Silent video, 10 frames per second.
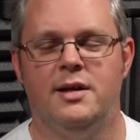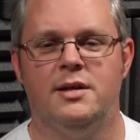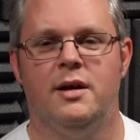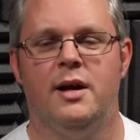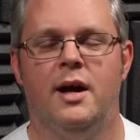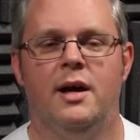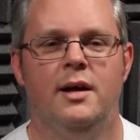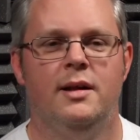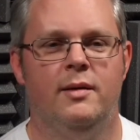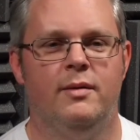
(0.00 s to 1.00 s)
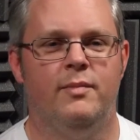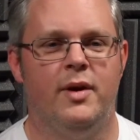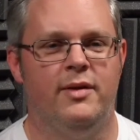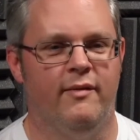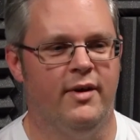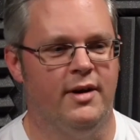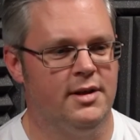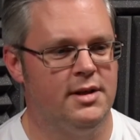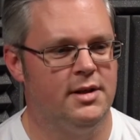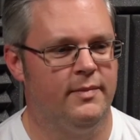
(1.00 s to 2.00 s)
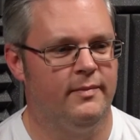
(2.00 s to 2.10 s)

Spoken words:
Sorry, yeah. They were both the verts.